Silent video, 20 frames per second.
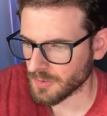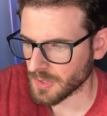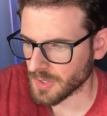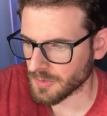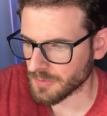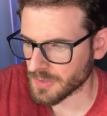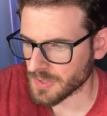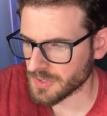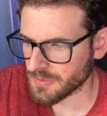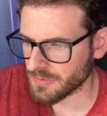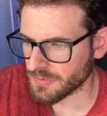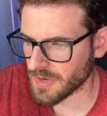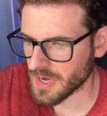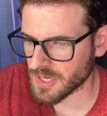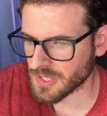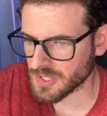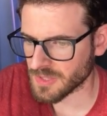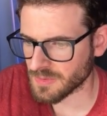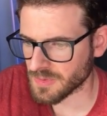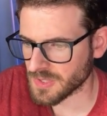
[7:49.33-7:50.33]
And
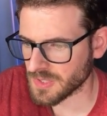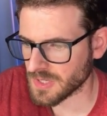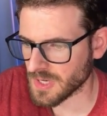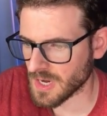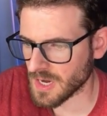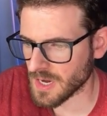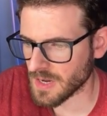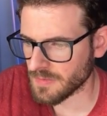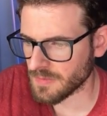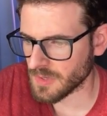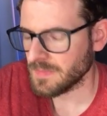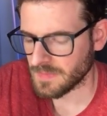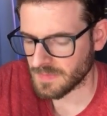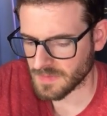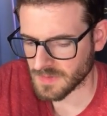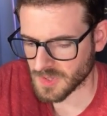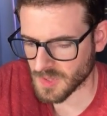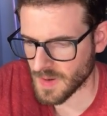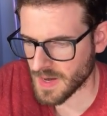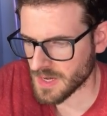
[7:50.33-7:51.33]
refresh some stuff.
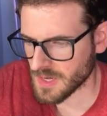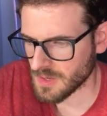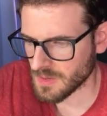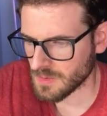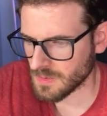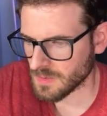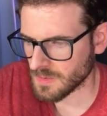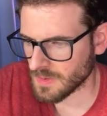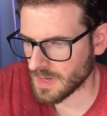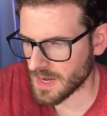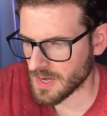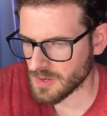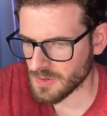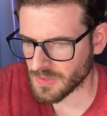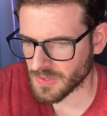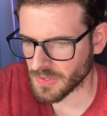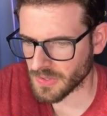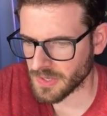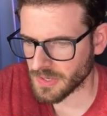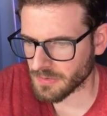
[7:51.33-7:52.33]
So how do you how do you
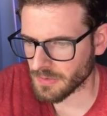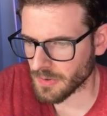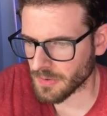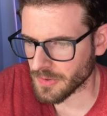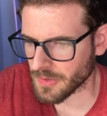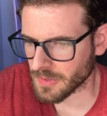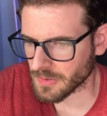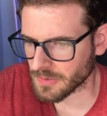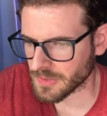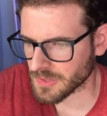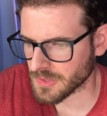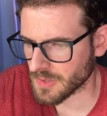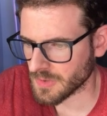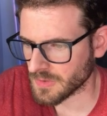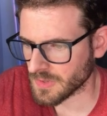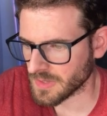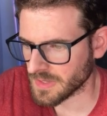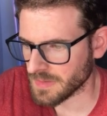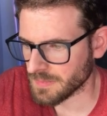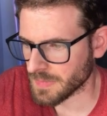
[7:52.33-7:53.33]
delete a row though? There's no
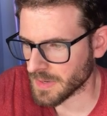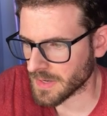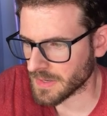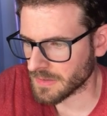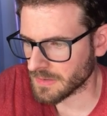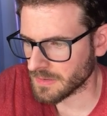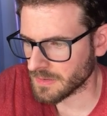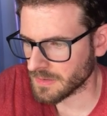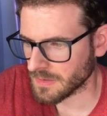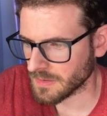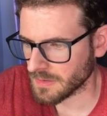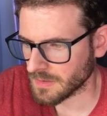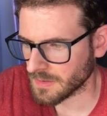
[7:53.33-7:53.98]
delete button.